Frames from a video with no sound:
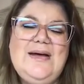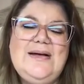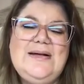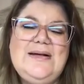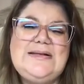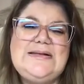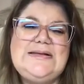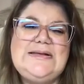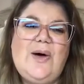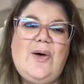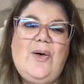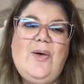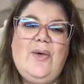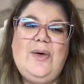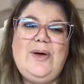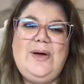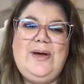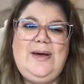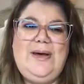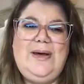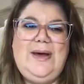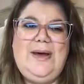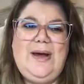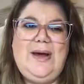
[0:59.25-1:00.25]
So,
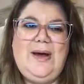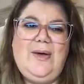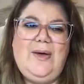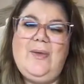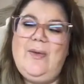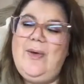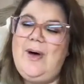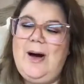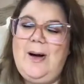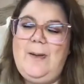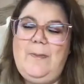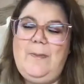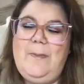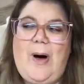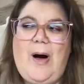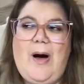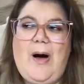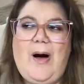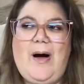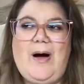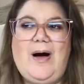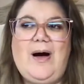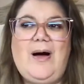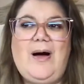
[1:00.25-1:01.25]
you are
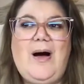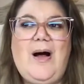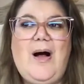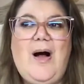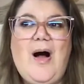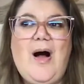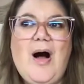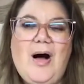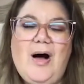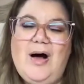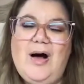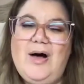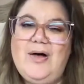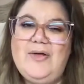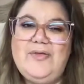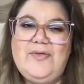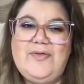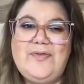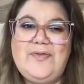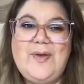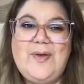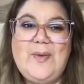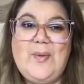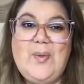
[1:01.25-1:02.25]
part of
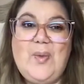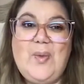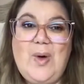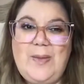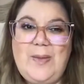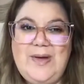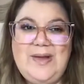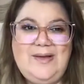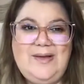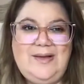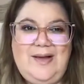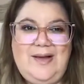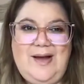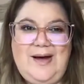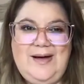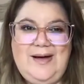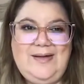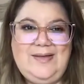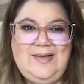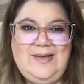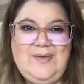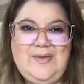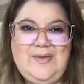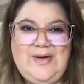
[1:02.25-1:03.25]
the Women
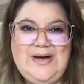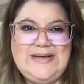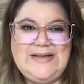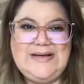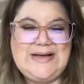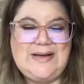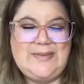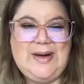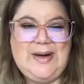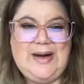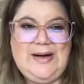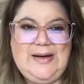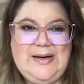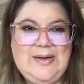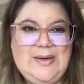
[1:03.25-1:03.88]
Lighting the Way Summit.